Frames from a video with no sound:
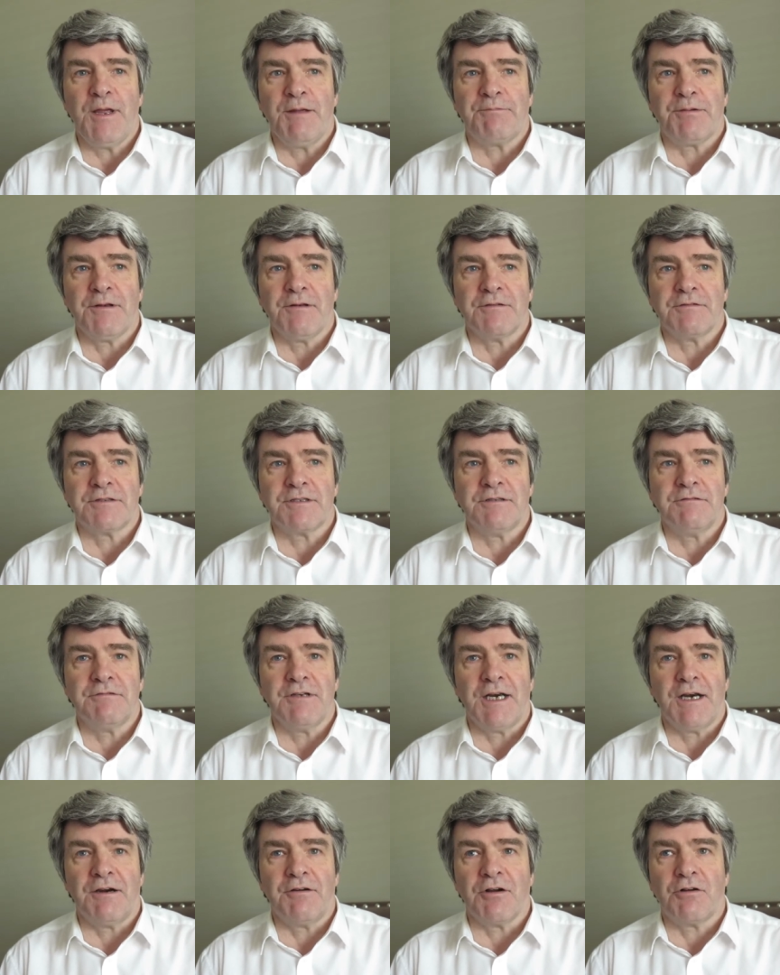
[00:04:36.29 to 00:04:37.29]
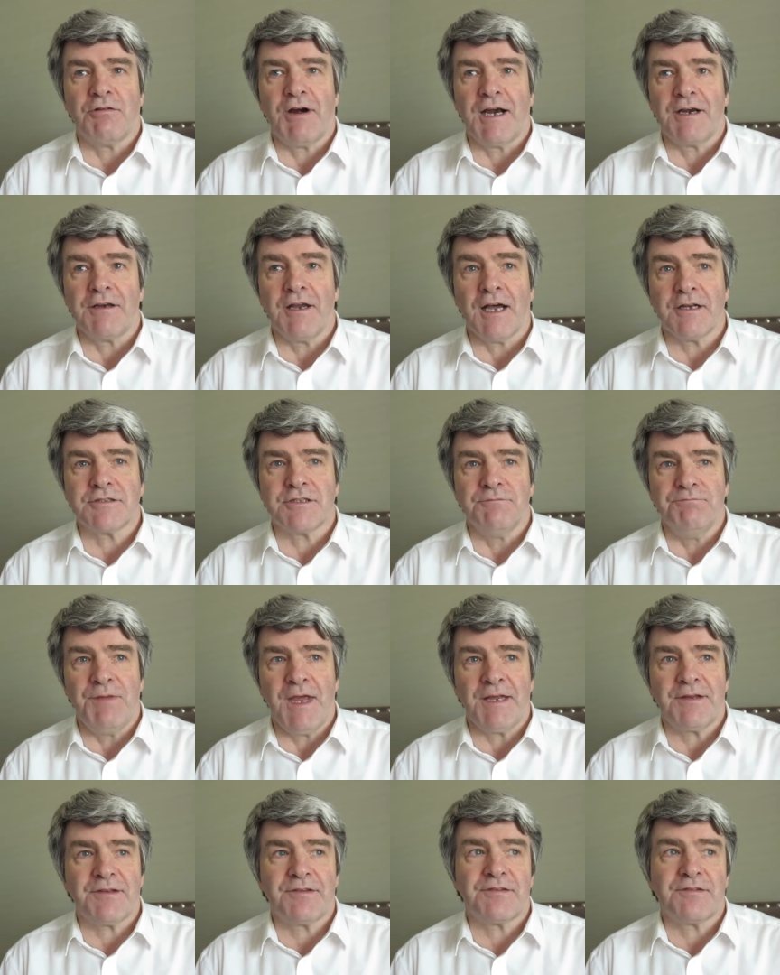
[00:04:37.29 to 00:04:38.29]
People are required not to
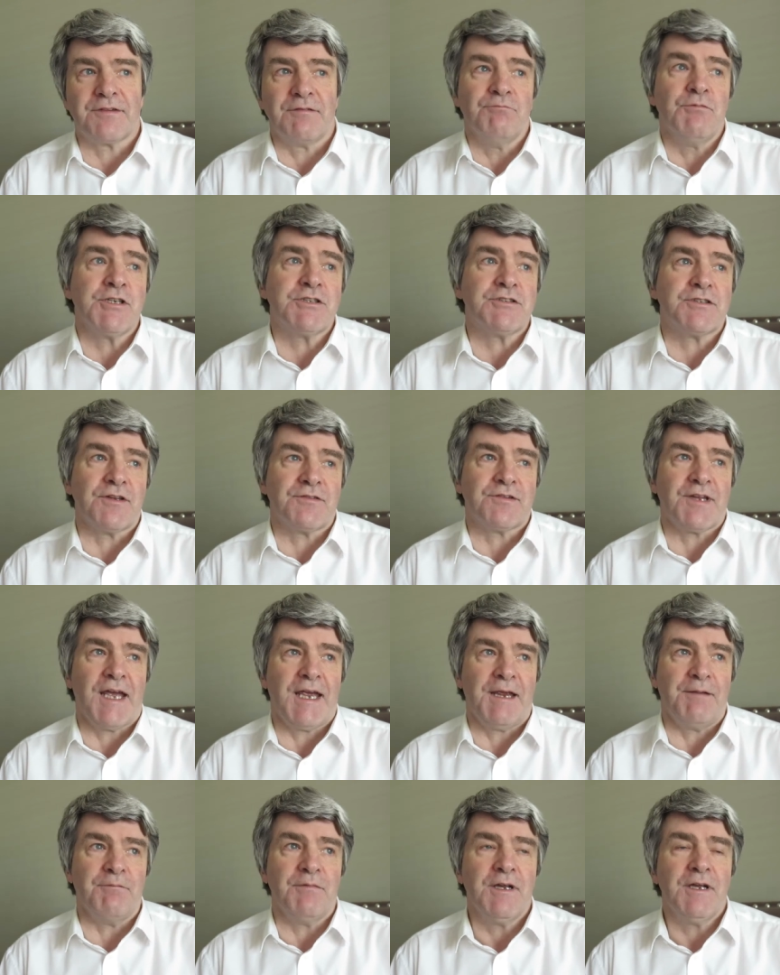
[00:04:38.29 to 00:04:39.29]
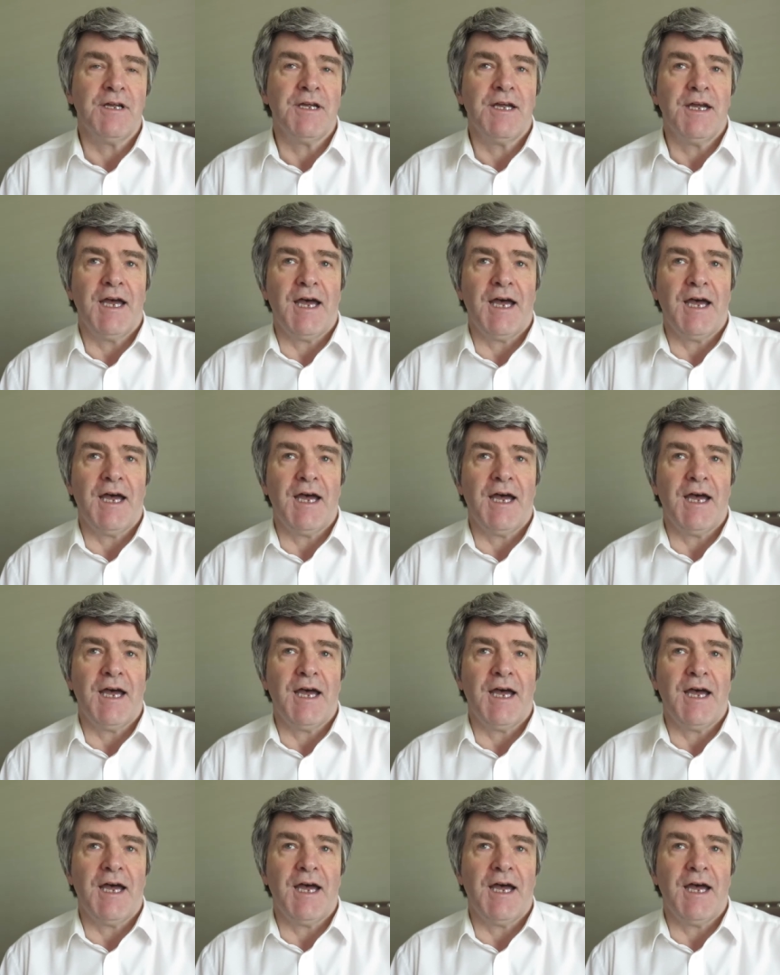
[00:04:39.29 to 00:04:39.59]
mix, much the same